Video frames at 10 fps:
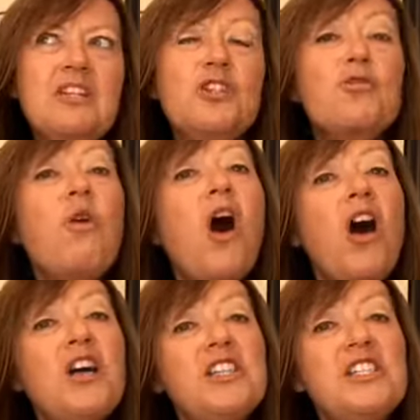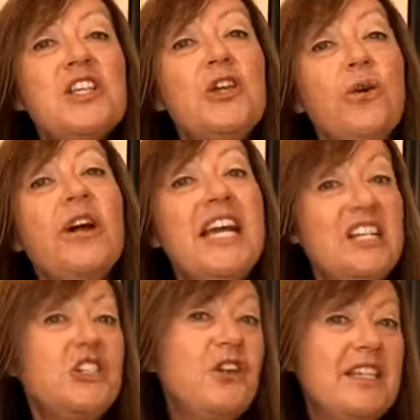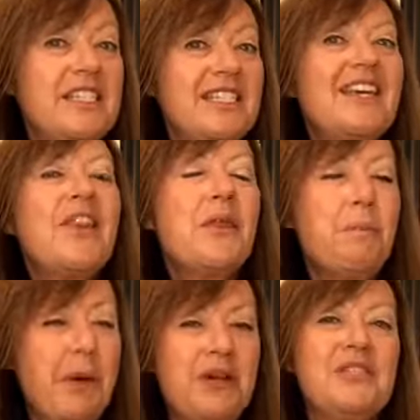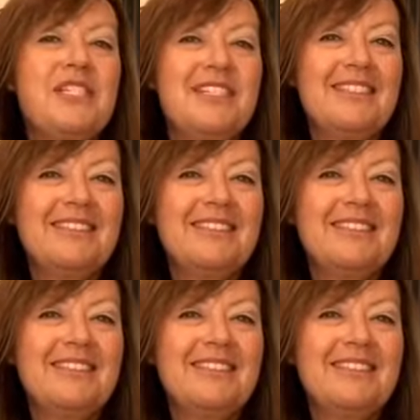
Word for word: draws your interest the most.